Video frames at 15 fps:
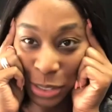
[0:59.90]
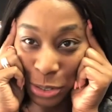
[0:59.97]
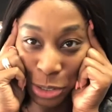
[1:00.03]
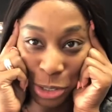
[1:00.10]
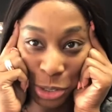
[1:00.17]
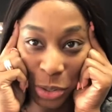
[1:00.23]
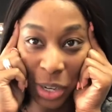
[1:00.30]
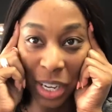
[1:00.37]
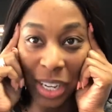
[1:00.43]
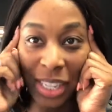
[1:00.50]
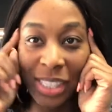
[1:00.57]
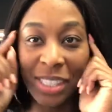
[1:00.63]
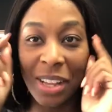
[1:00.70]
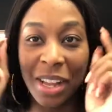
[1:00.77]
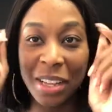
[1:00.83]
short,
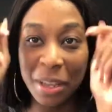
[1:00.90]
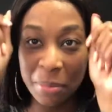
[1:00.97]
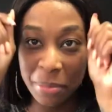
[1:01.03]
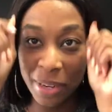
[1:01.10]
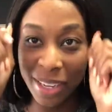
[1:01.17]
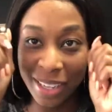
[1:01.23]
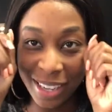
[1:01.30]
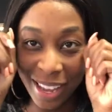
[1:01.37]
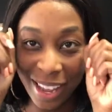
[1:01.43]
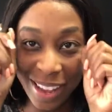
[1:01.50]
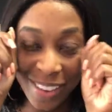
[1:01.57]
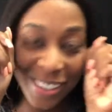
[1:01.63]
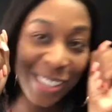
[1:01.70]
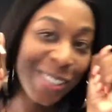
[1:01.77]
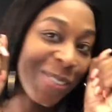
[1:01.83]
so I couldn't bring it
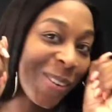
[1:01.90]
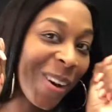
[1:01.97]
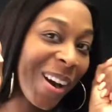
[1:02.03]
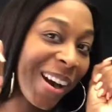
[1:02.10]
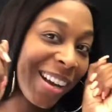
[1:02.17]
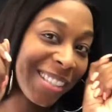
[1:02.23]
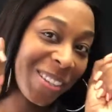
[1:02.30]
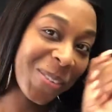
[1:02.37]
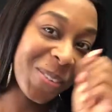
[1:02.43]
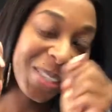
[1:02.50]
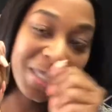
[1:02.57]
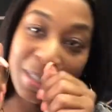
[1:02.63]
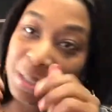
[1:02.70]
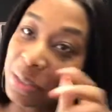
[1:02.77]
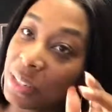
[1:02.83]
down as far as I
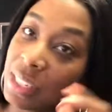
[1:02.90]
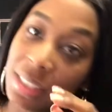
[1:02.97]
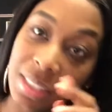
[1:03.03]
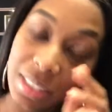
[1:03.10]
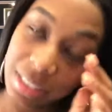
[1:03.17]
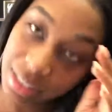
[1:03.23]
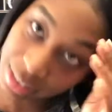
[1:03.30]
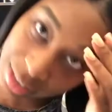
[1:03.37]
wanted to. It's just,